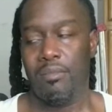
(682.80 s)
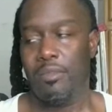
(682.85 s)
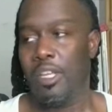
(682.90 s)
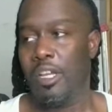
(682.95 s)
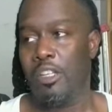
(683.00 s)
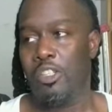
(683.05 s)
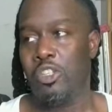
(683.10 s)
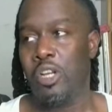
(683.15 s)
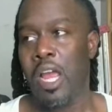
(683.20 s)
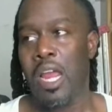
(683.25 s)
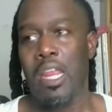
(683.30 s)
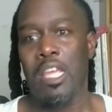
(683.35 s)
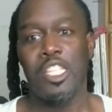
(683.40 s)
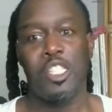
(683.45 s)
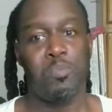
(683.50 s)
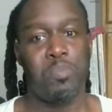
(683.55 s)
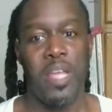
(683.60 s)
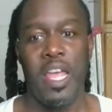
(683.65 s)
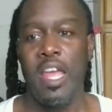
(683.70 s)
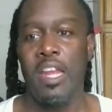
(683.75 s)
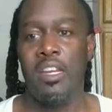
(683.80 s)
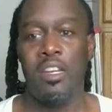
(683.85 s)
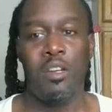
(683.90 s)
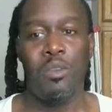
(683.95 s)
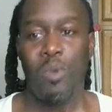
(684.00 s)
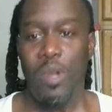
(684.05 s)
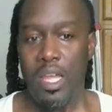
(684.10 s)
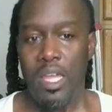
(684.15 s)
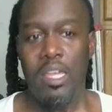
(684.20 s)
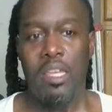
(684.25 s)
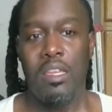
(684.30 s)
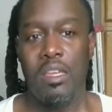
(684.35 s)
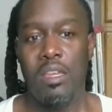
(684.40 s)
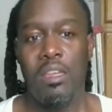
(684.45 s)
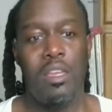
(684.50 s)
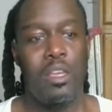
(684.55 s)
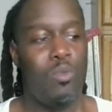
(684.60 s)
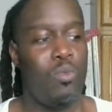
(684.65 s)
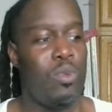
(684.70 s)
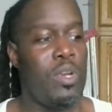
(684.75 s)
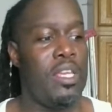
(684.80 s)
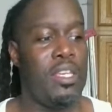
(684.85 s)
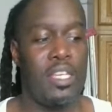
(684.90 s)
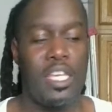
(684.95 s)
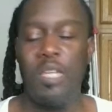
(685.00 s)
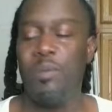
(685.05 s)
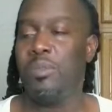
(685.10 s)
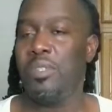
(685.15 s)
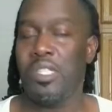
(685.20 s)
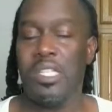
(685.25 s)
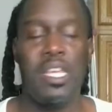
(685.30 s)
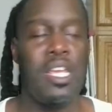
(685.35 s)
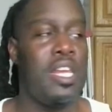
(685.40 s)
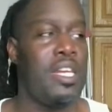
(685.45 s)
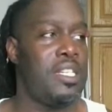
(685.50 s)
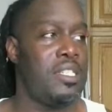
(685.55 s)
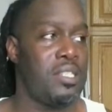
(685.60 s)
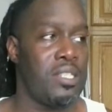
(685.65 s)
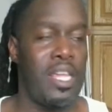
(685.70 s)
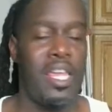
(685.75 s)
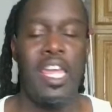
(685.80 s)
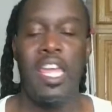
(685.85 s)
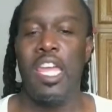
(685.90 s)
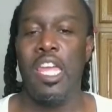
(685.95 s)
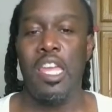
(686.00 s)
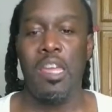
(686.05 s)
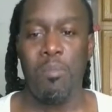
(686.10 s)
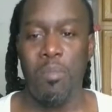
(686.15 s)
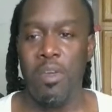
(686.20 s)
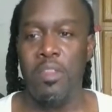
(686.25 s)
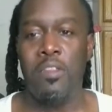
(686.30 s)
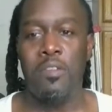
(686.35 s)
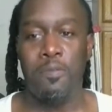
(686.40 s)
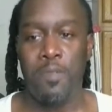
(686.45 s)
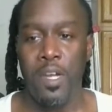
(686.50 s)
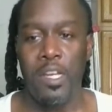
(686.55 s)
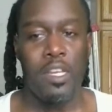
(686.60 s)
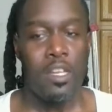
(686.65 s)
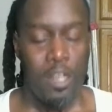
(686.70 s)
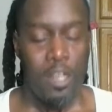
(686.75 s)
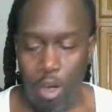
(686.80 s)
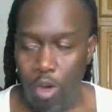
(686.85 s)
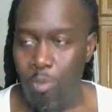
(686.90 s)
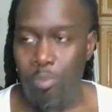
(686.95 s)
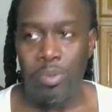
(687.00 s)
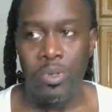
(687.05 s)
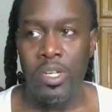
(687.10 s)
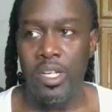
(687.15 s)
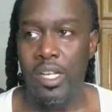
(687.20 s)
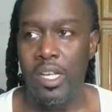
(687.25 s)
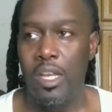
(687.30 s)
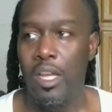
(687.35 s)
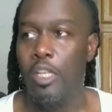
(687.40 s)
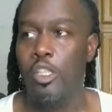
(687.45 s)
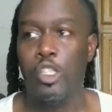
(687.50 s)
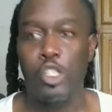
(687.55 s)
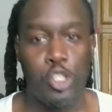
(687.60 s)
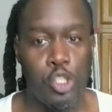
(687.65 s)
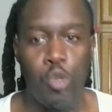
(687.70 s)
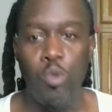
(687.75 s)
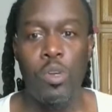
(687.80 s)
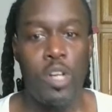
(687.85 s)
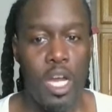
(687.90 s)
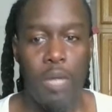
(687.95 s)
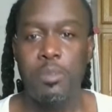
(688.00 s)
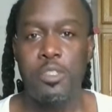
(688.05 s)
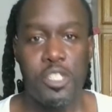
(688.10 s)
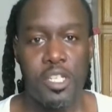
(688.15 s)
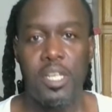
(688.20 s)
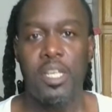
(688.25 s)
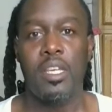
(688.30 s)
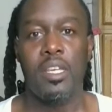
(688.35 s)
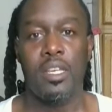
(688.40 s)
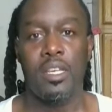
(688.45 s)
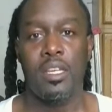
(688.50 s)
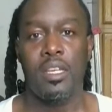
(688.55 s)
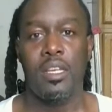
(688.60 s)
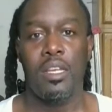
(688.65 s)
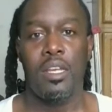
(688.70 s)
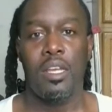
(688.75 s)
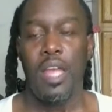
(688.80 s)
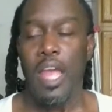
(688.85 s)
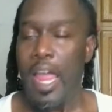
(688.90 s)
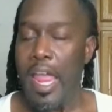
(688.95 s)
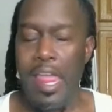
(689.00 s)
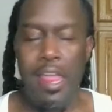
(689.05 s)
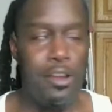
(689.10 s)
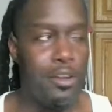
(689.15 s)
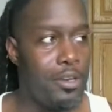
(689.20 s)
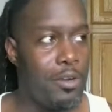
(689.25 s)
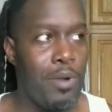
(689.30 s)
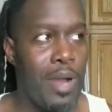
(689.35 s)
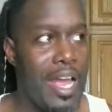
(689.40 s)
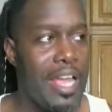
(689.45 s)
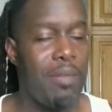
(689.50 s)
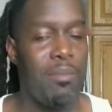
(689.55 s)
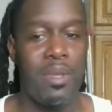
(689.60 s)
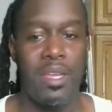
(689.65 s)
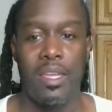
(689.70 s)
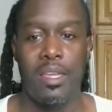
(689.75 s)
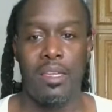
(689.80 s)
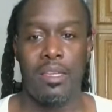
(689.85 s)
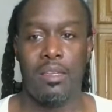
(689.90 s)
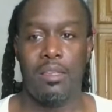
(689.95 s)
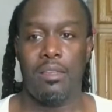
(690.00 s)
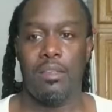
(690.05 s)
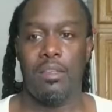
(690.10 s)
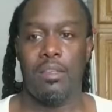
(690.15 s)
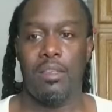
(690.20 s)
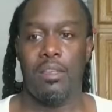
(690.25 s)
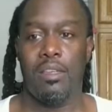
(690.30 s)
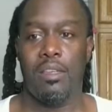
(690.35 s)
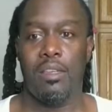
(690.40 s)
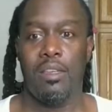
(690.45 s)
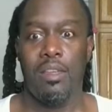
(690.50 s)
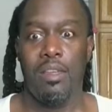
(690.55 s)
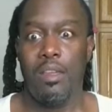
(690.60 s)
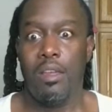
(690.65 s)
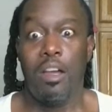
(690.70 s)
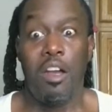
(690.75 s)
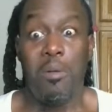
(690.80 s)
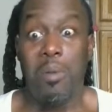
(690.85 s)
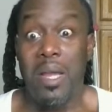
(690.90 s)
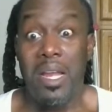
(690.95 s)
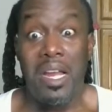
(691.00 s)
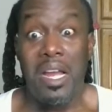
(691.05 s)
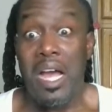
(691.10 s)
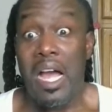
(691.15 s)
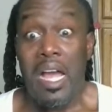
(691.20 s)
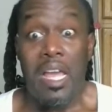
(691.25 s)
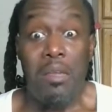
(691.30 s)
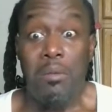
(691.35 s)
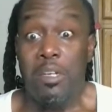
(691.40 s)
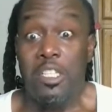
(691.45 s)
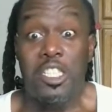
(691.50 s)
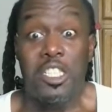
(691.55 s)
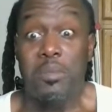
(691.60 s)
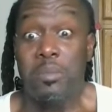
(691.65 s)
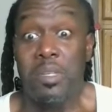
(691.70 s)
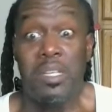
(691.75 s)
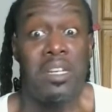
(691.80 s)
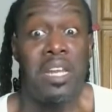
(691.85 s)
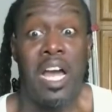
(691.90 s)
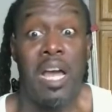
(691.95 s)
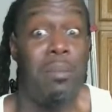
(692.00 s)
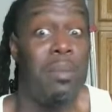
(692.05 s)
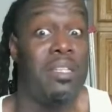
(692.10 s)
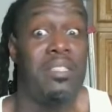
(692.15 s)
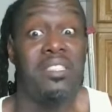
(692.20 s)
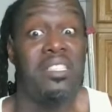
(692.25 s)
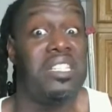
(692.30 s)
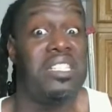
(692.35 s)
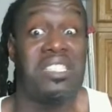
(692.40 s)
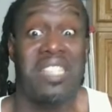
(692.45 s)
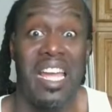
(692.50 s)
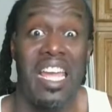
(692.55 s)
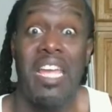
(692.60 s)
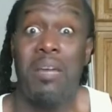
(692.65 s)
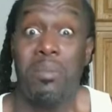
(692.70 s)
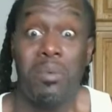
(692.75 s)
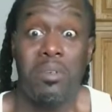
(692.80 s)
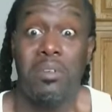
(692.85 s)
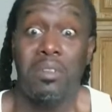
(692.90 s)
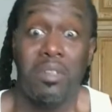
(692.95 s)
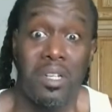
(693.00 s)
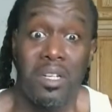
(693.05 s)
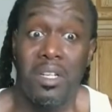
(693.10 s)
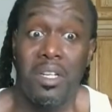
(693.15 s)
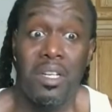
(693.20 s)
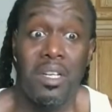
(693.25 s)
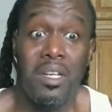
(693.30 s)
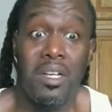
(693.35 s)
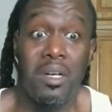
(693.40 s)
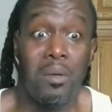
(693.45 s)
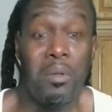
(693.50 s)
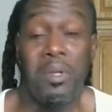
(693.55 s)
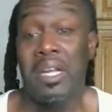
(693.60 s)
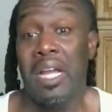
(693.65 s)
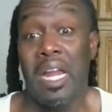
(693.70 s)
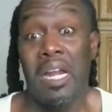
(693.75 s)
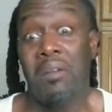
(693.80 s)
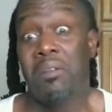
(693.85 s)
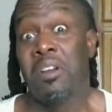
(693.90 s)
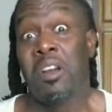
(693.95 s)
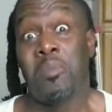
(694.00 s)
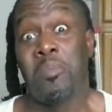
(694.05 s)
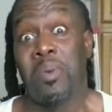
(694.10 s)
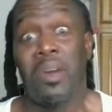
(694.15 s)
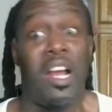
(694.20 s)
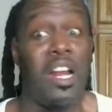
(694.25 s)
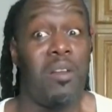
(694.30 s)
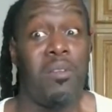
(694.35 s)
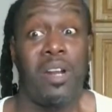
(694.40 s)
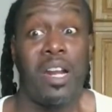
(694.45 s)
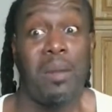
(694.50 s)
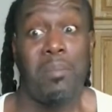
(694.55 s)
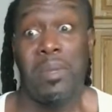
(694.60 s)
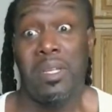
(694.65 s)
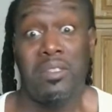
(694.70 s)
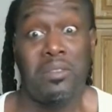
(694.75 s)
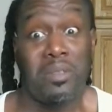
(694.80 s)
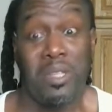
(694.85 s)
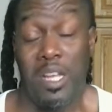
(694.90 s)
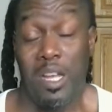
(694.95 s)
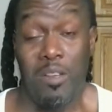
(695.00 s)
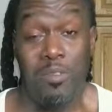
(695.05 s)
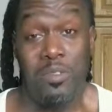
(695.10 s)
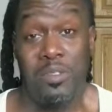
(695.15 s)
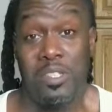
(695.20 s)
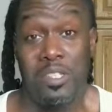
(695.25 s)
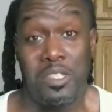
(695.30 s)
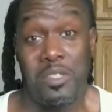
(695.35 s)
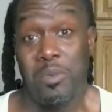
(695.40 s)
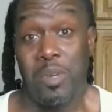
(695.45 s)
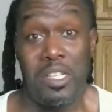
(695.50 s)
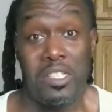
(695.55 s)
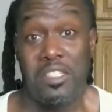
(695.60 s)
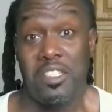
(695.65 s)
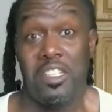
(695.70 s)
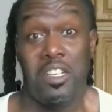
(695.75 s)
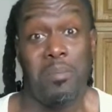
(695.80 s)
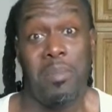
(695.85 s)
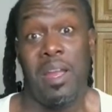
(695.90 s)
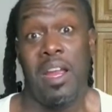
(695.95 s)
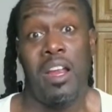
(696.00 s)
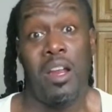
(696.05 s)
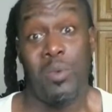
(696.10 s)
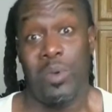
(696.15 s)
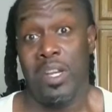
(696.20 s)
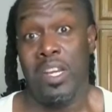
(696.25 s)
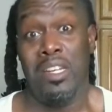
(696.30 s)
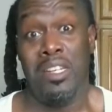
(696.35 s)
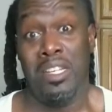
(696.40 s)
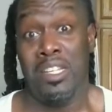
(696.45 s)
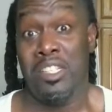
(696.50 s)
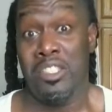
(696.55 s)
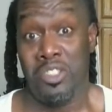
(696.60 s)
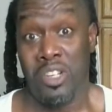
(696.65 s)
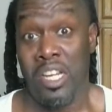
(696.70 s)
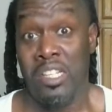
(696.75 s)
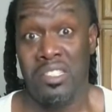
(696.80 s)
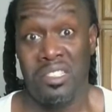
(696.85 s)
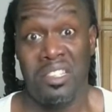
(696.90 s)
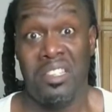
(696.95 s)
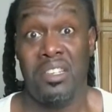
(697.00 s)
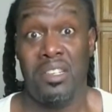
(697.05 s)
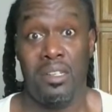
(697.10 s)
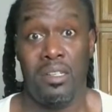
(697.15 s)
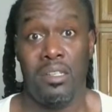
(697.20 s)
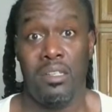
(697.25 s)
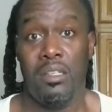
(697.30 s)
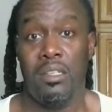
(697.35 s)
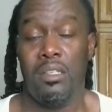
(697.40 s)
They'll try and explain it away when they keep seeing the same motherfucking culprit shoot up shit. Angry white man. Oh my God, he must have been not mentally stable. We got a real problem with our mental health situation in America. We need to address it.